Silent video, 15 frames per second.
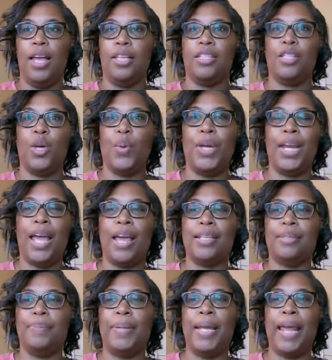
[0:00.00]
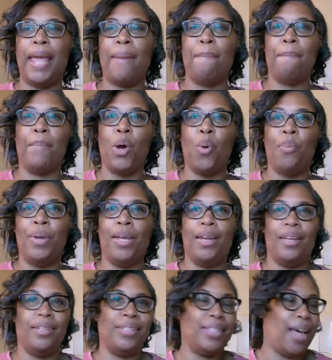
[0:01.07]
So it has been a moment
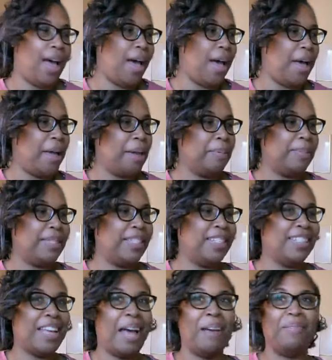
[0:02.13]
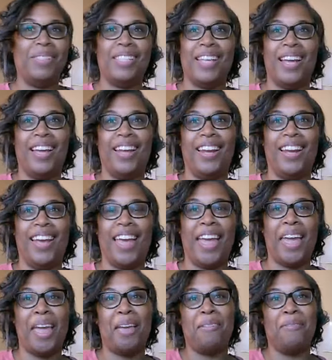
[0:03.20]
in time since I've done
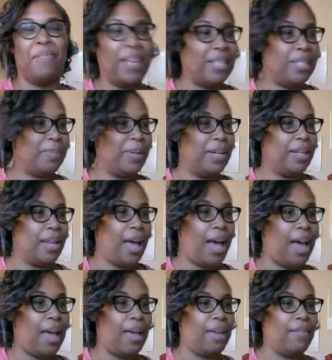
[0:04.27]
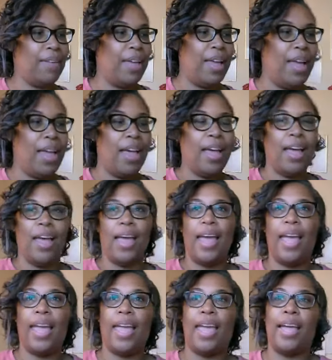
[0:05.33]
a Facebook Live,
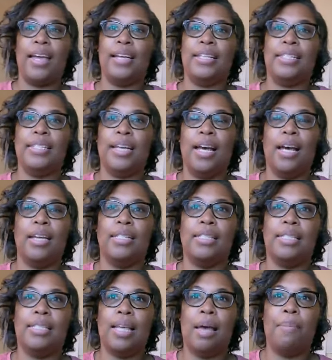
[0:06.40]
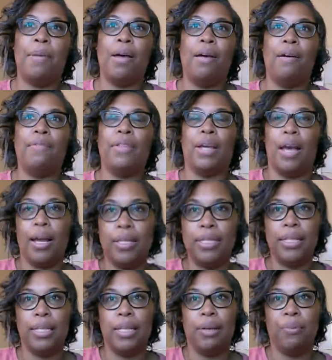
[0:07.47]
and some of the
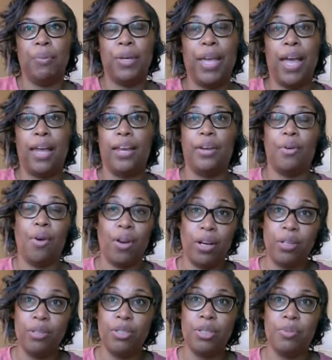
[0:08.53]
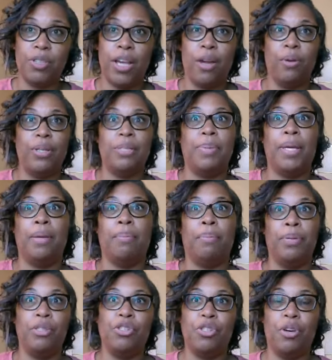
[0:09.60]
content that we had here on our YouTube channel is being
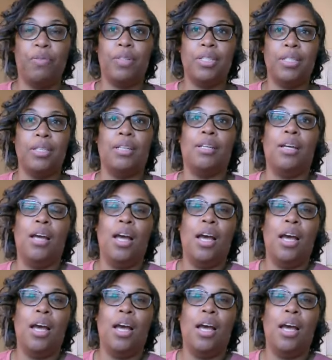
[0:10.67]
pushed over to